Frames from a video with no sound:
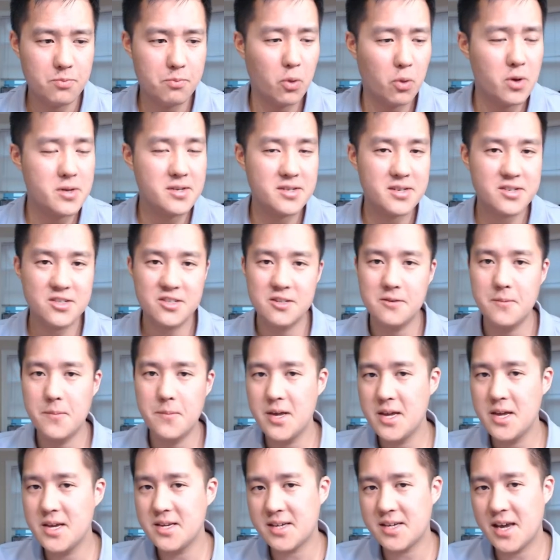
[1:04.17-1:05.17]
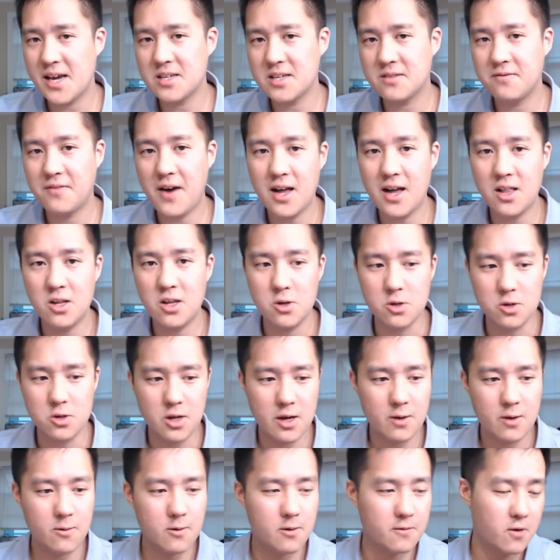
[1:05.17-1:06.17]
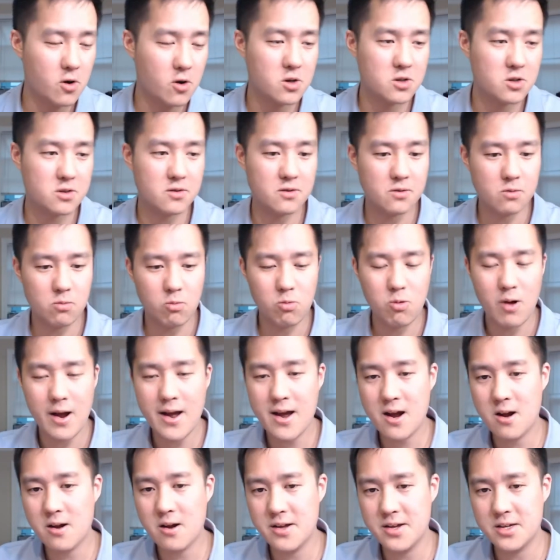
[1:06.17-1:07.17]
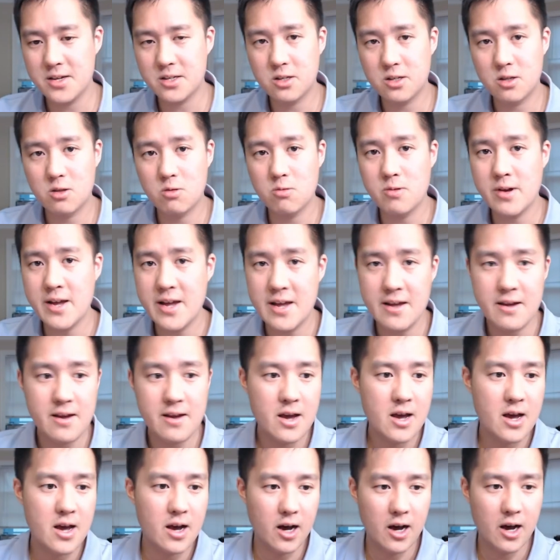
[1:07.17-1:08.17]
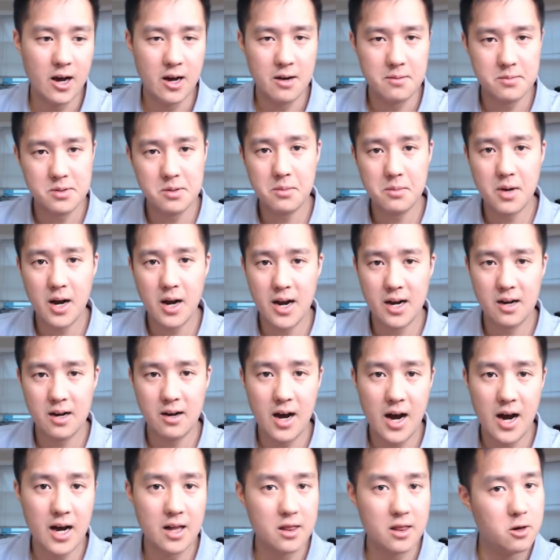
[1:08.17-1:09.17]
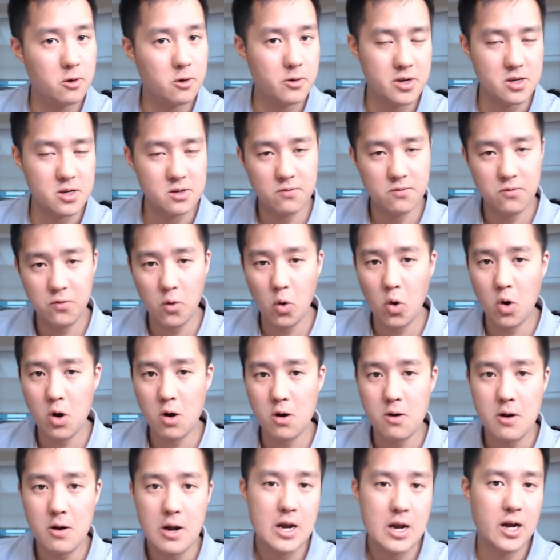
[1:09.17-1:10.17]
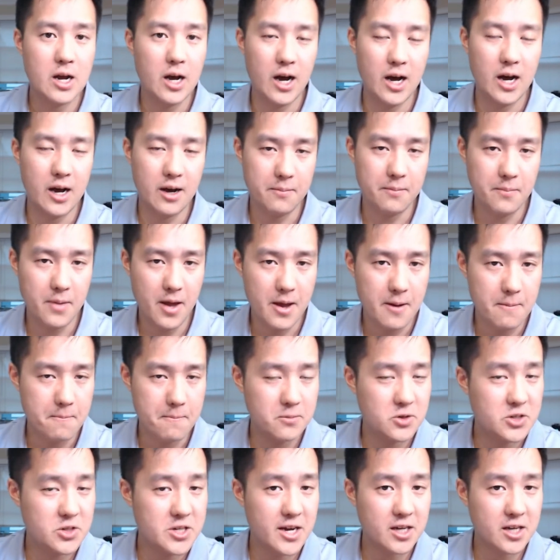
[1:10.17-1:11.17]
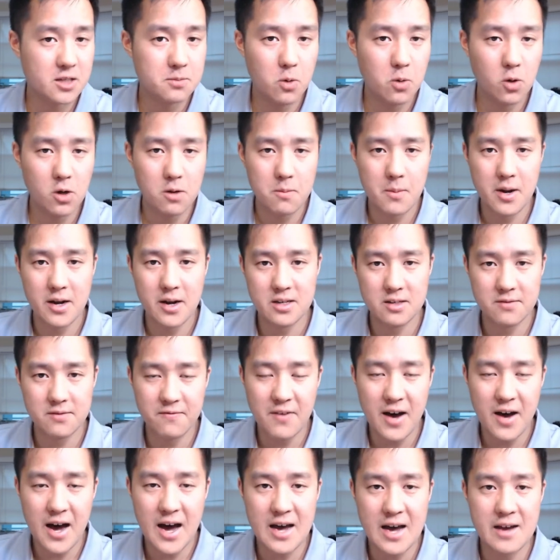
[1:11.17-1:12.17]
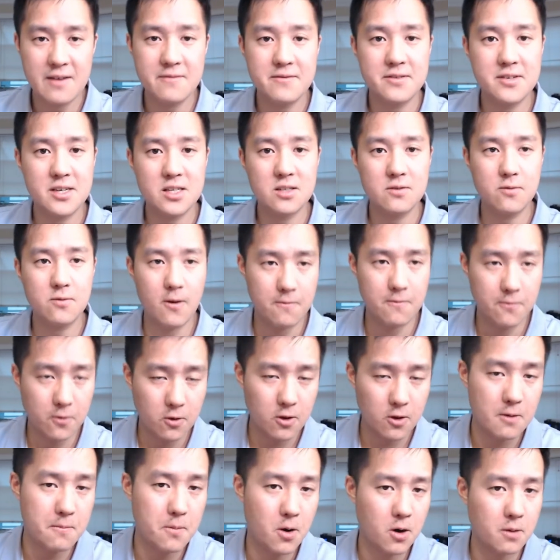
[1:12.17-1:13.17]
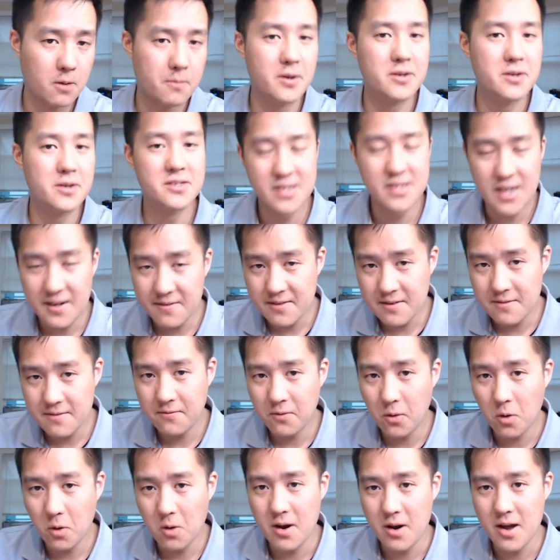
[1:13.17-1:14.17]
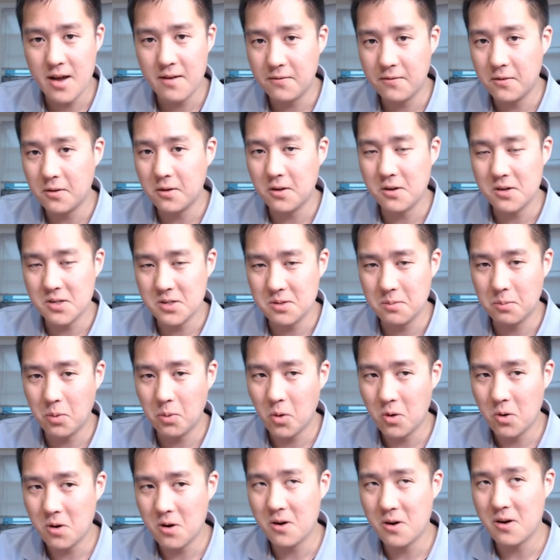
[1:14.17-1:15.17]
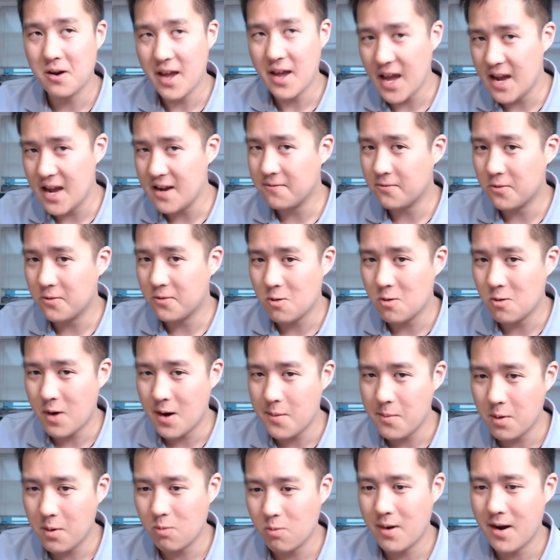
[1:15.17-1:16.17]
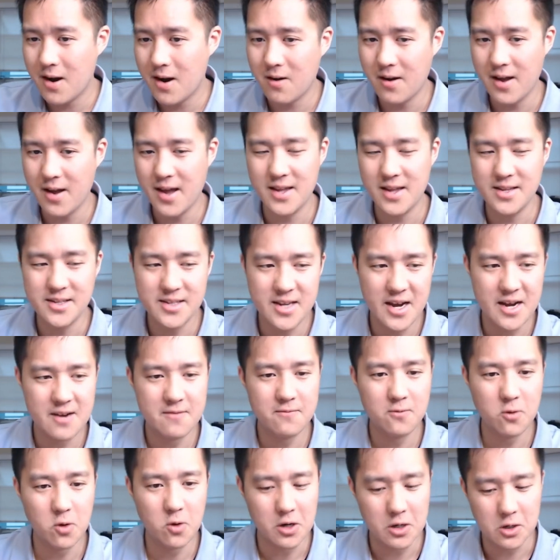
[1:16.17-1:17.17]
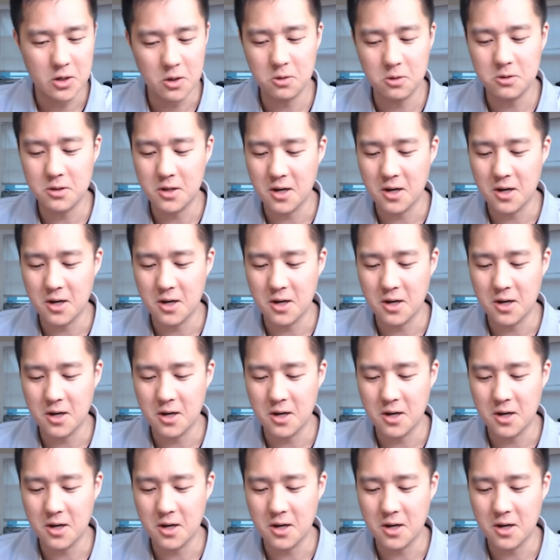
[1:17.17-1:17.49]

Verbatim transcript: point system is as follows. A reverse rare is 3, um, some kind of holo is 4, um, a GX Pokemon is 5, 6 for a full art Pokemon, 7 for a full art supporter, 8 for a rainbow rare, and 10 for a gold